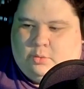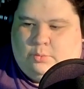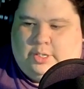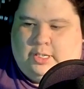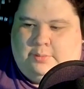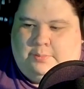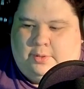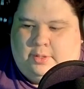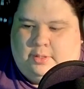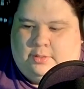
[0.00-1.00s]
reading
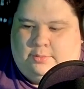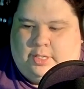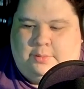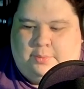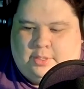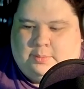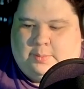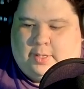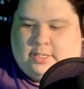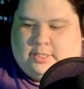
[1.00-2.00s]
book reading books
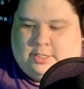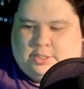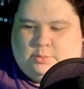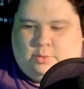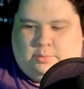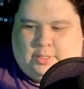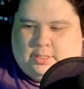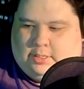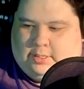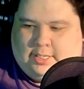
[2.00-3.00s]
by Indigenous
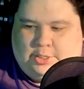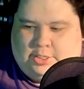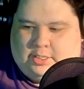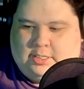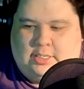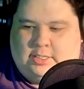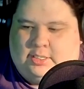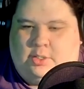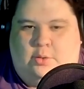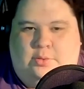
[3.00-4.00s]
women that just is
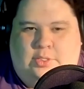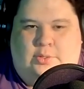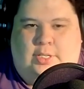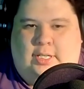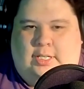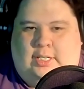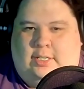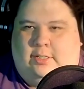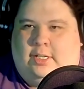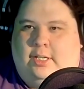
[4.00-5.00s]
so soothing and
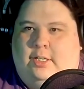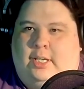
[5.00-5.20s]
healing.